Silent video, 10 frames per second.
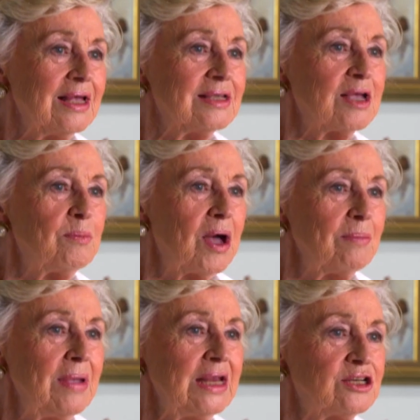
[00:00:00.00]
So by
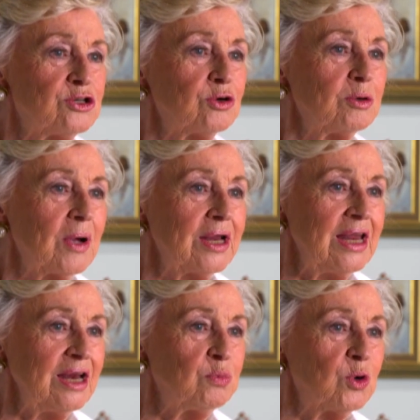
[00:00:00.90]
mentoring, by
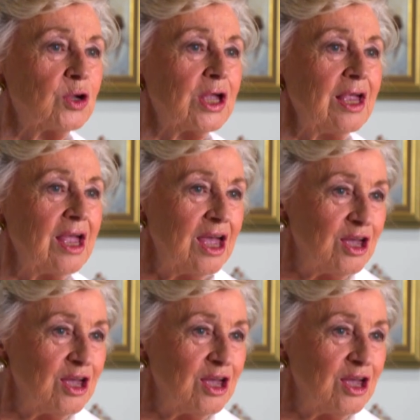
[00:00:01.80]
networking,